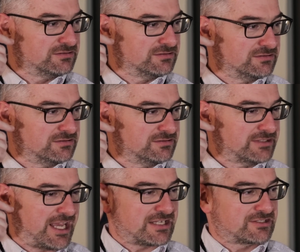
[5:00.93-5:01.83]
yeah.
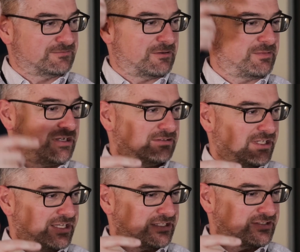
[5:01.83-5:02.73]
Ask them about
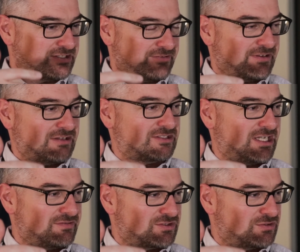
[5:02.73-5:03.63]
oh, like oh, yeah. stuff
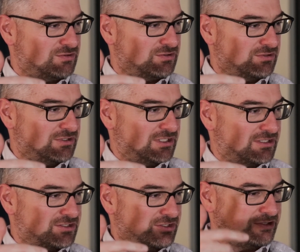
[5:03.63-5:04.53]
outside of school
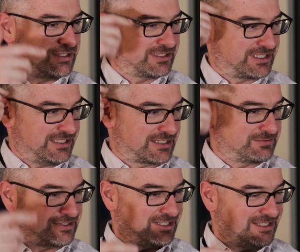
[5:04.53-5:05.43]
so you can
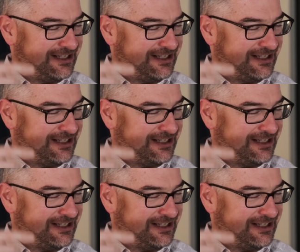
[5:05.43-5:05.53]
connect with it,